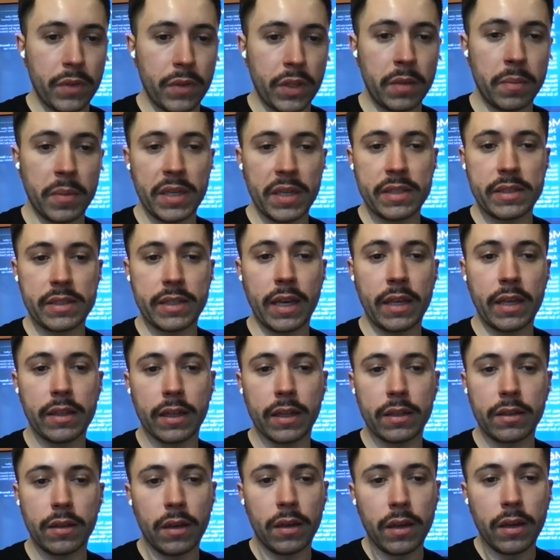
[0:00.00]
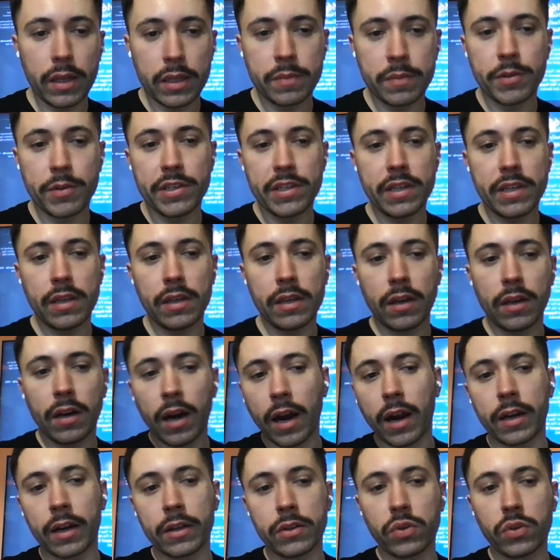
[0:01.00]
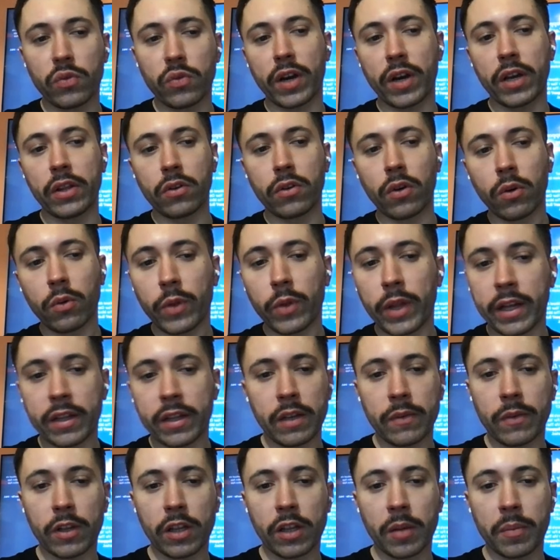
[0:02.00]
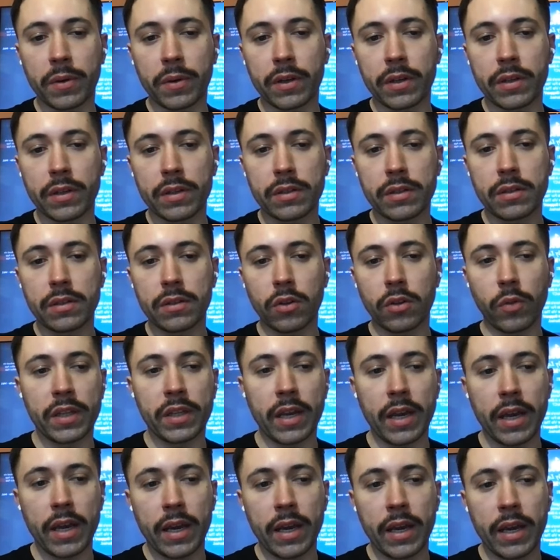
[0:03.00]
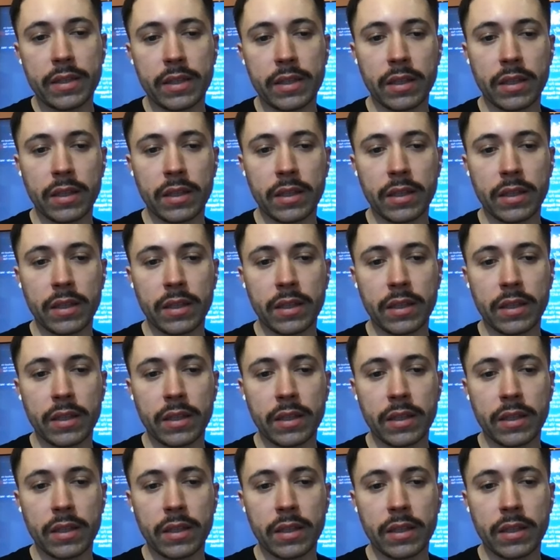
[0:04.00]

It may say that it's pretty hard to find Golang developers nowadays,